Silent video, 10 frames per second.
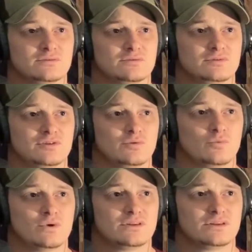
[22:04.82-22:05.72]
you know
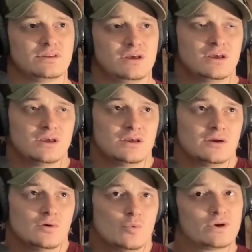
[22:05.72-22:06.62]
what
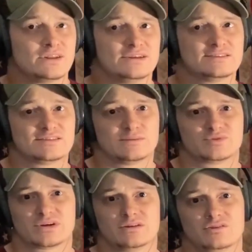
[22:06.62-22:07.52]
what it is that I'm
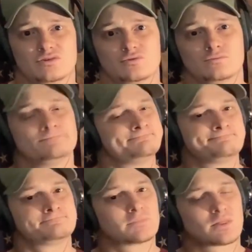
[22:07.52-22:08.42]
trying to do
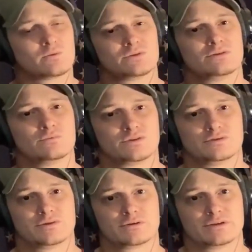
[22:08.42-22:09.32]
with with the
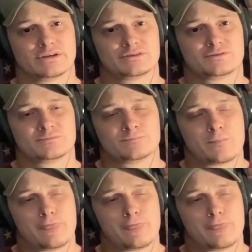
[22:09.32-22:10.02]
trail connection.